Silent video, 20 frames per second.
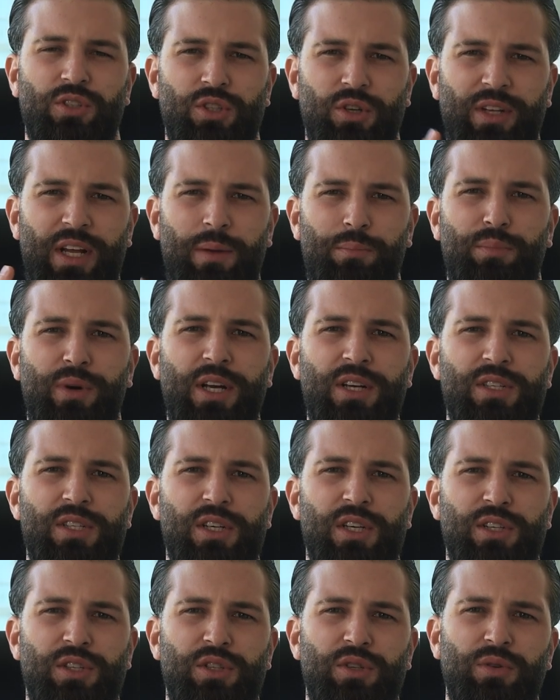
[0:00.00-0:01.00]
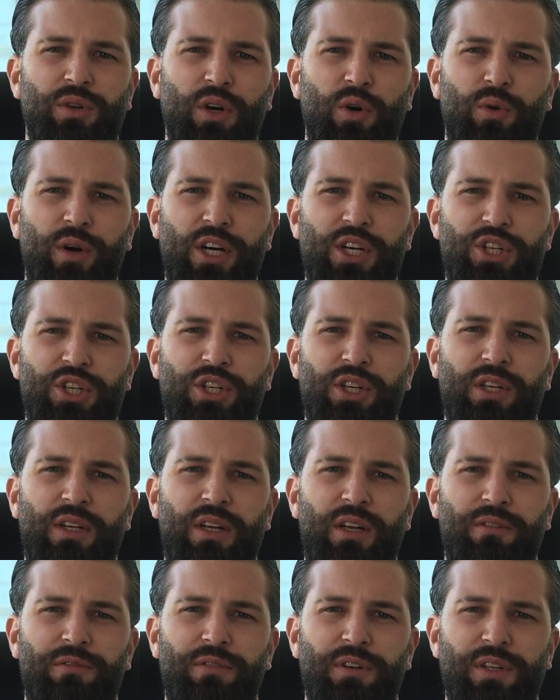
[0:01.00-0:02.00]
So that brings us to the question
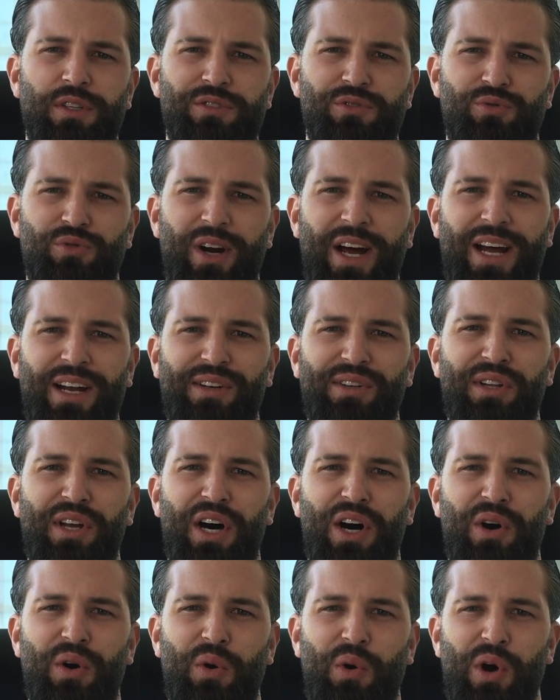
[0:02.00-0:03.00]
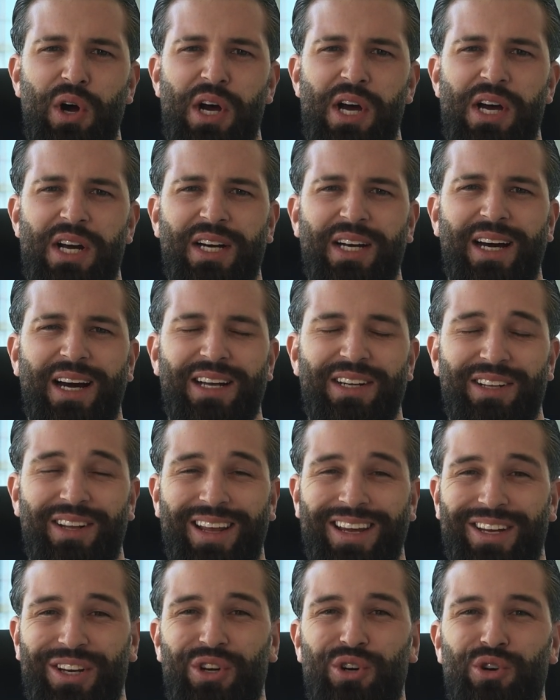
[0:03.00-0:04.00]
if it's right now kind of like